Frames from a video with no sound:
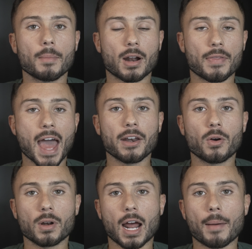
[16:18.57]
But on that
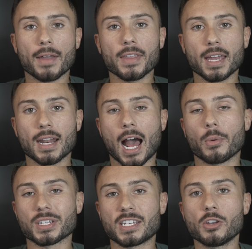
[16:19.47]
note, I'm ending it. I
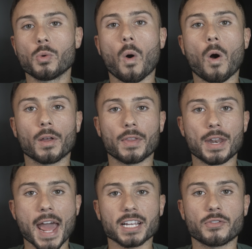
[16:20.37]
will see you all in the
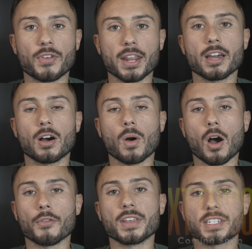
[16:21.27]
next video of this